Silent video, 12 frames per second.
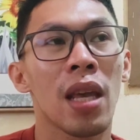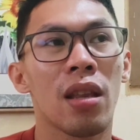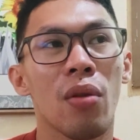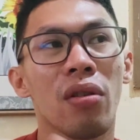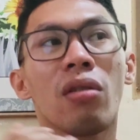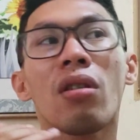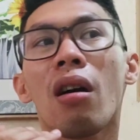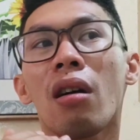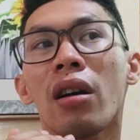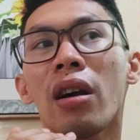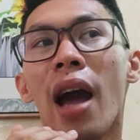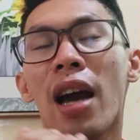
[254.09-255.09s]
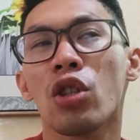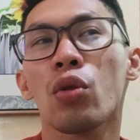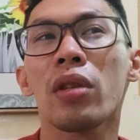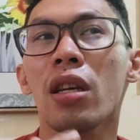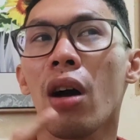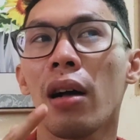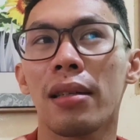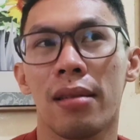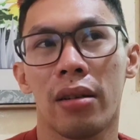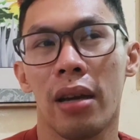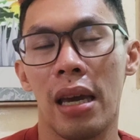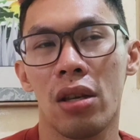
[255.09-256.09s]
Now, there are actually call
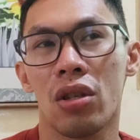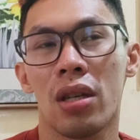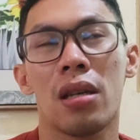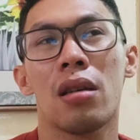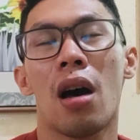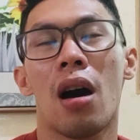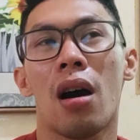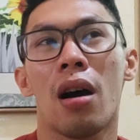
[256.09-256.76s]
center agent